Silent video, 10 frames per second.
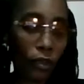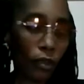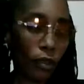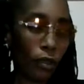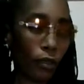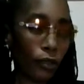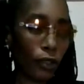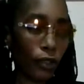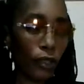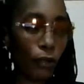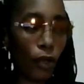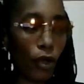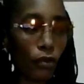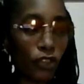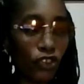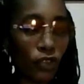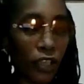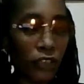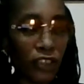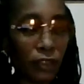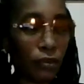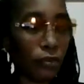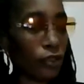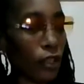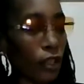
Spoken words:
Yeah, they were always trying to start shit,